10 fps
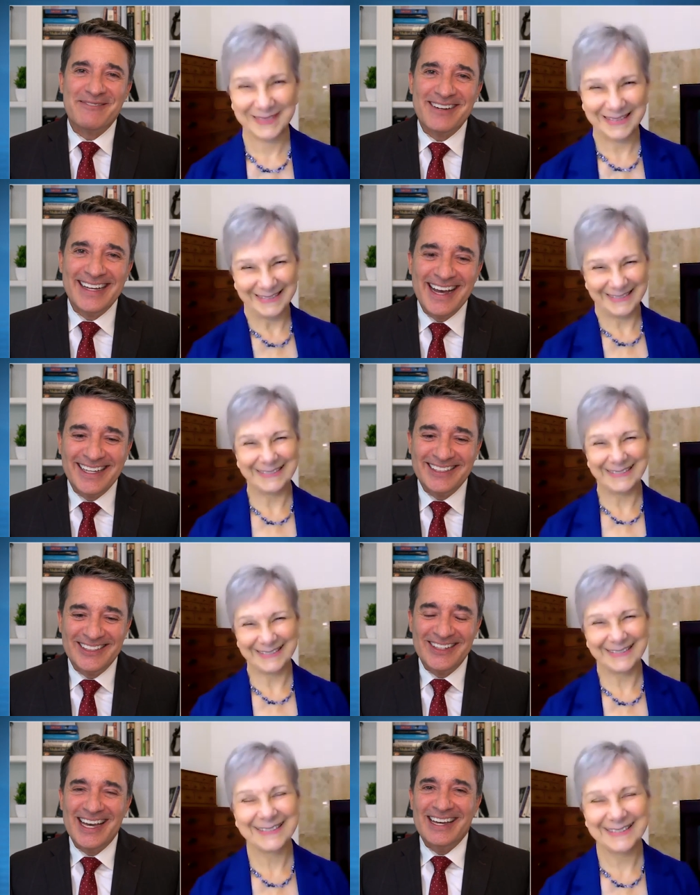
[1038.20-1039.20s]
Speaker 1: I want to ask
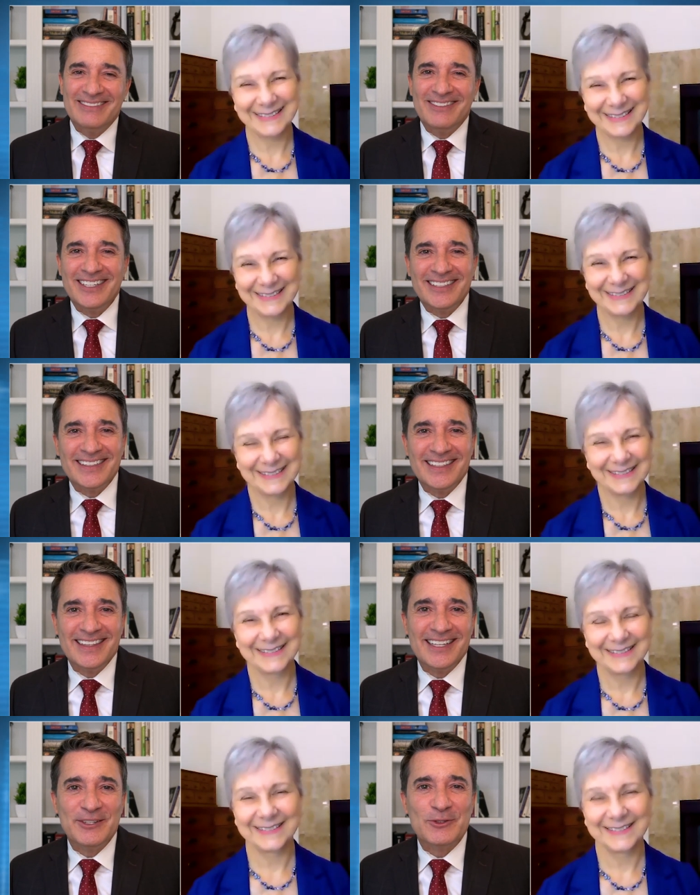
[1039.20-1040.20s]
you, what do you think
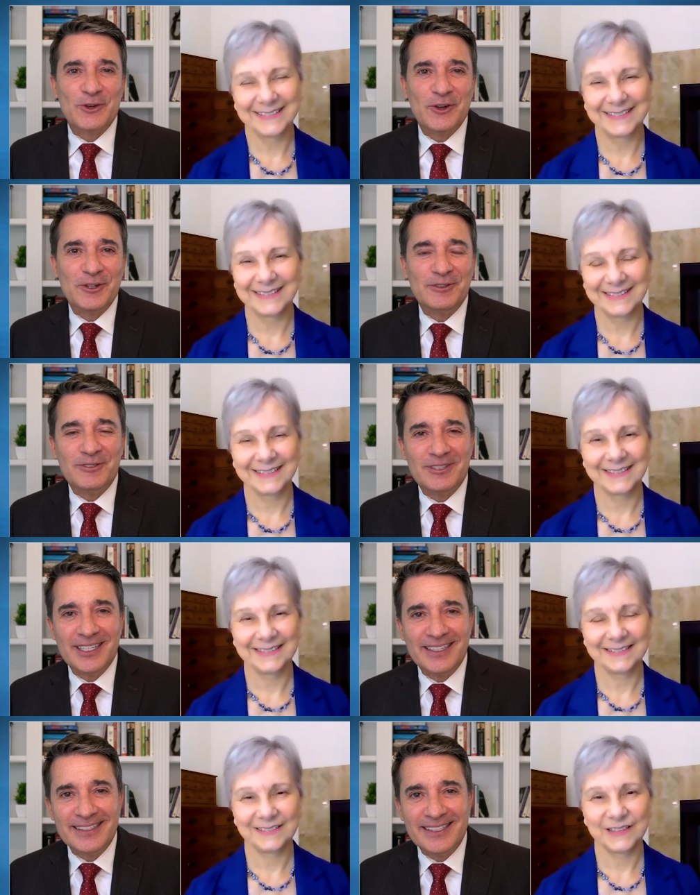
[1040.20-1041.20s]
things are going to look
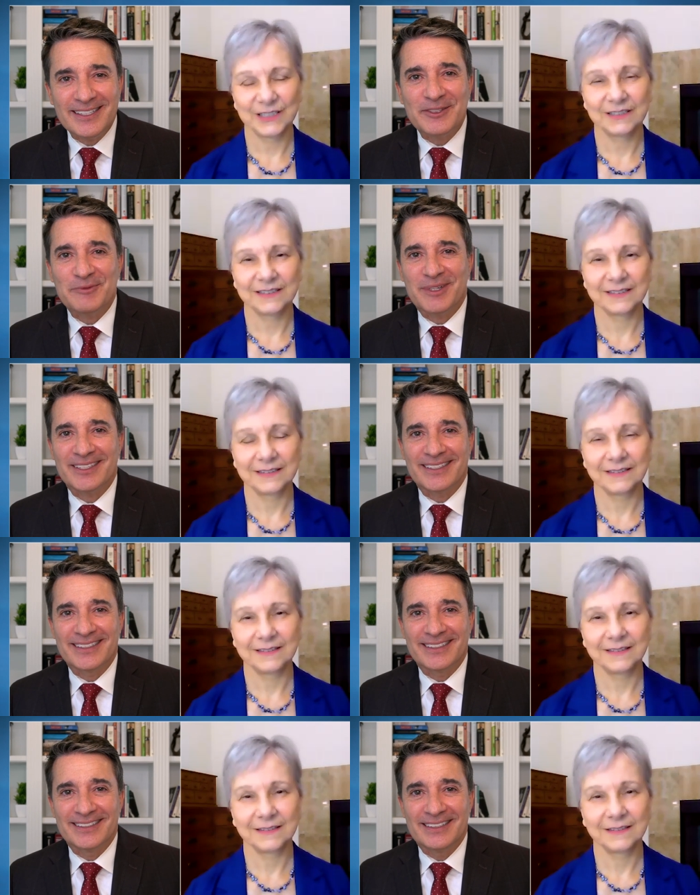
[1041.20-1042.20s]
like in six
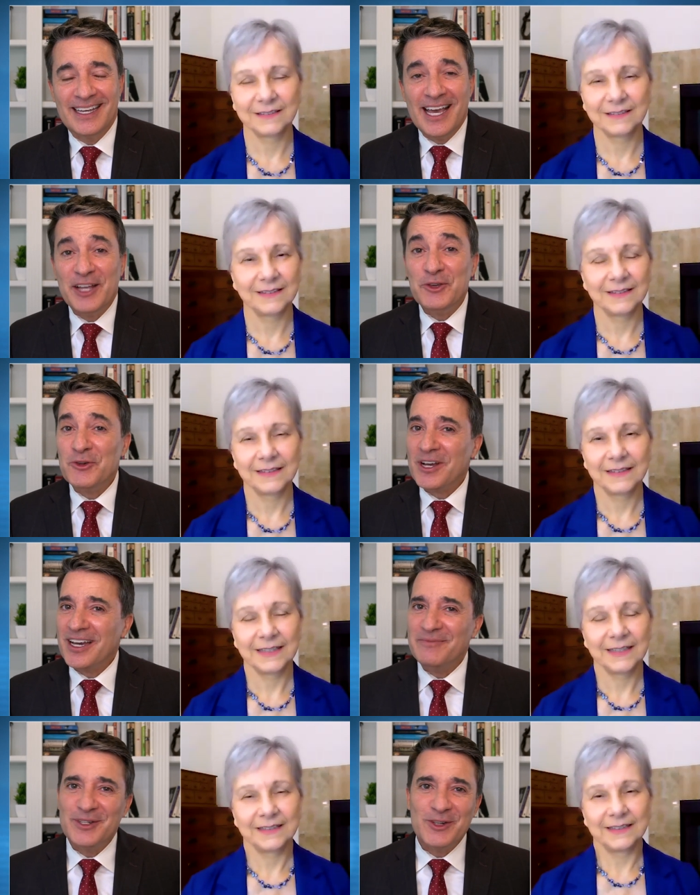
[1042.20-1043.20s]
months? And you and I
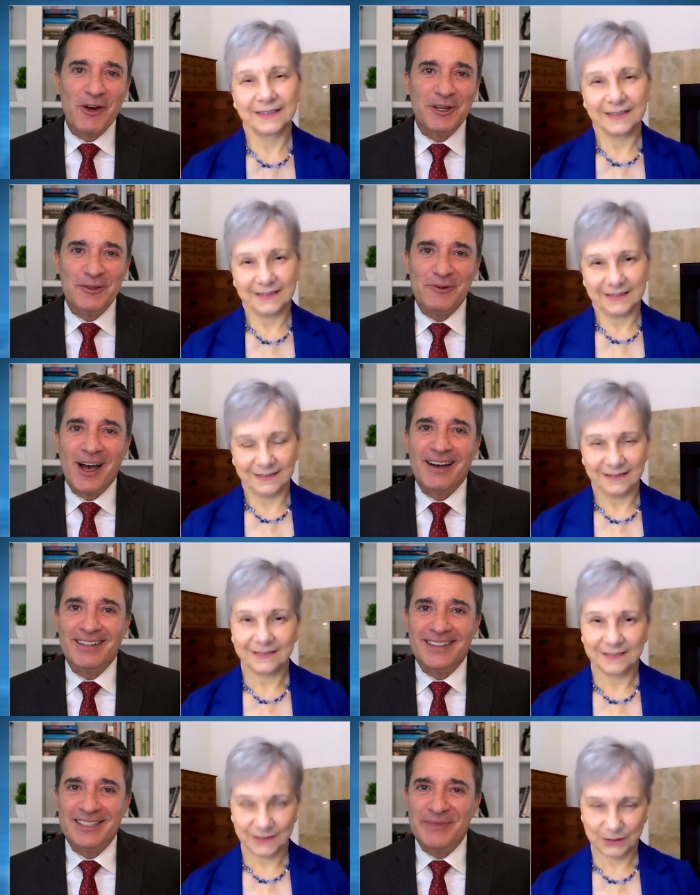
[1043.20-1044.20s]
have been talking throughout
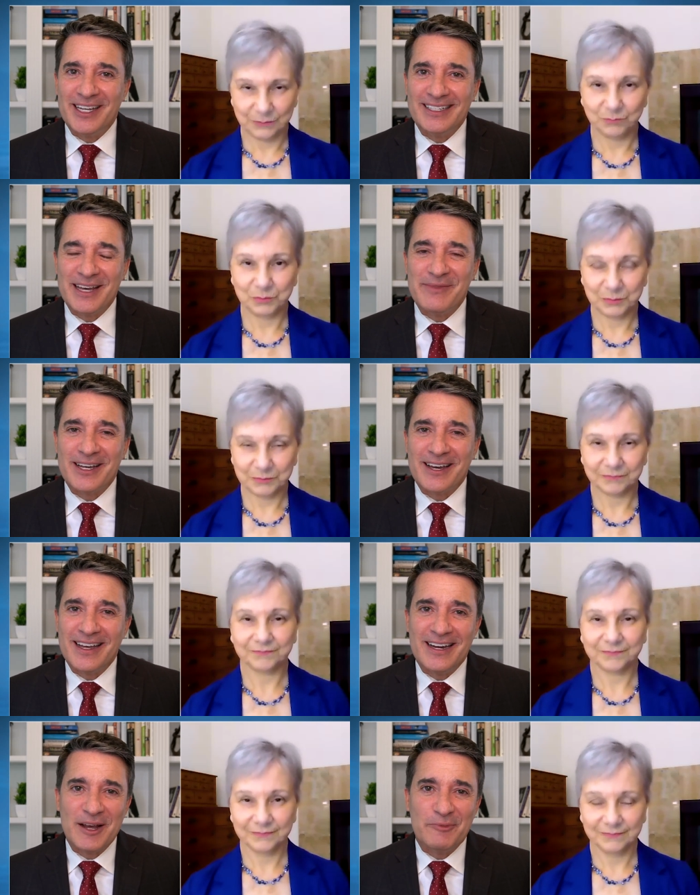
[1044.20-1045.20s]
the pandemic,
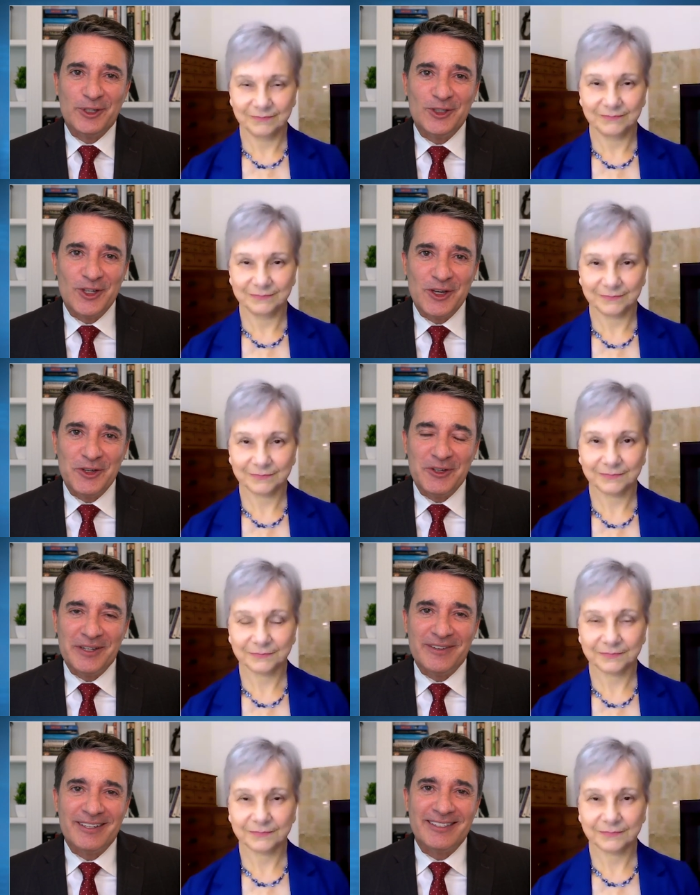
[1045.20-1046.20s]
and I appreciate you
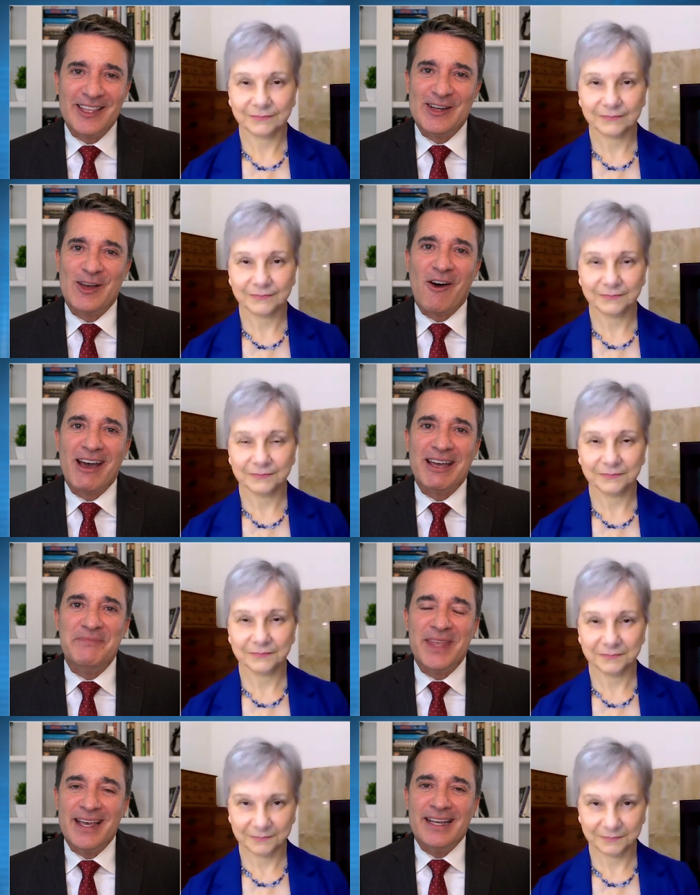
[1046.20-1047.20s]
giving us the time
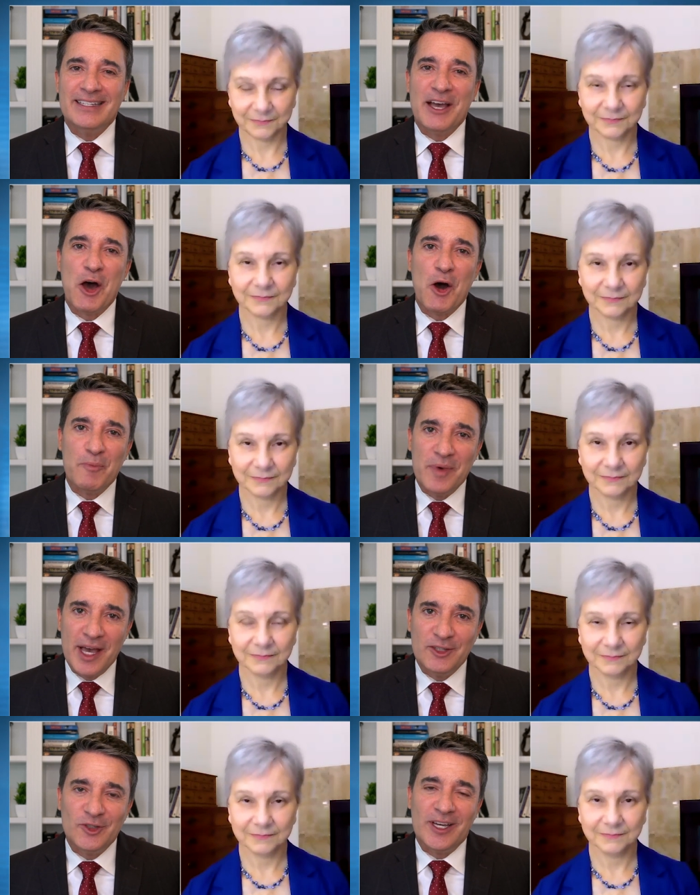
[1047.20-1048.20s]
to help
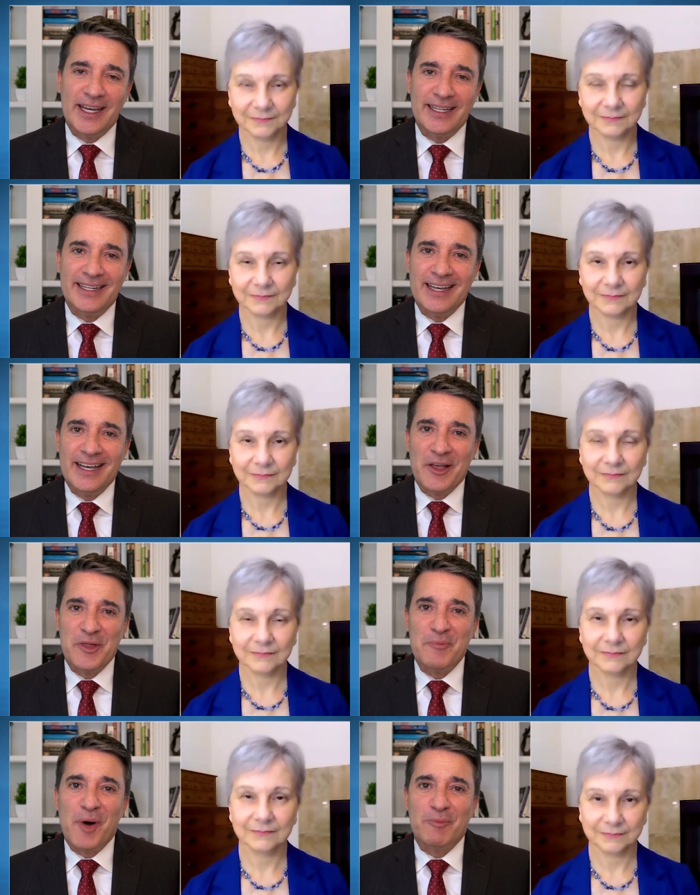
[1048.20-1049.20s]
educate the
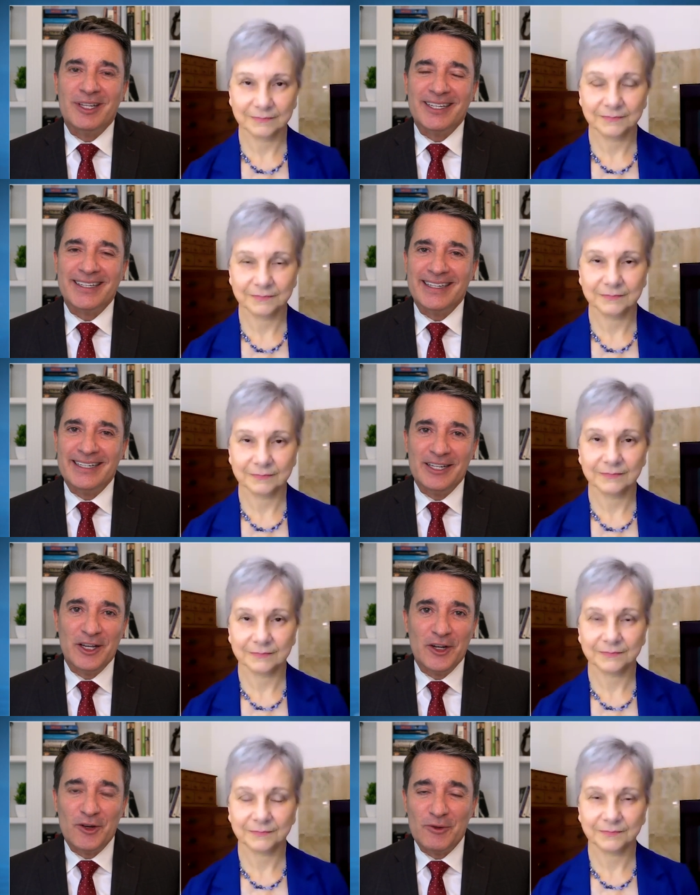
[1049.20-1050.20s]
public. And
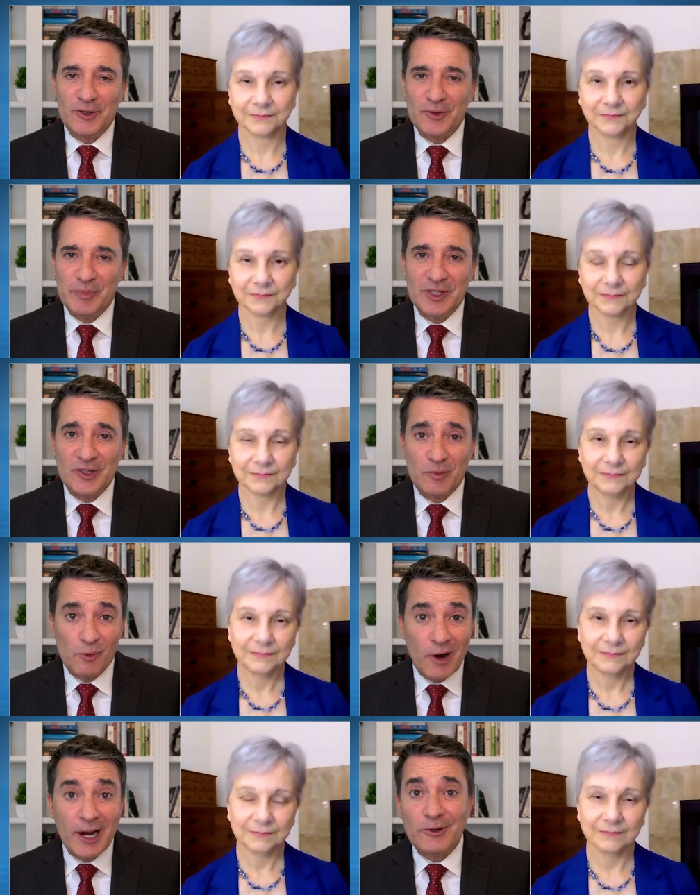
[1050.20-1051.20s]
you know, there's been some
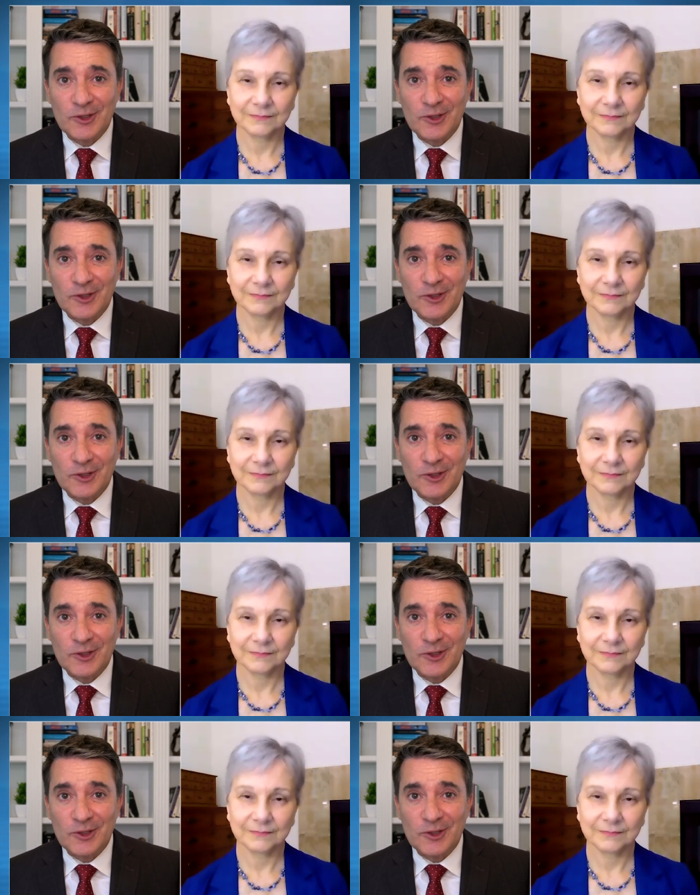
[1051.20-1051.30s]
brighter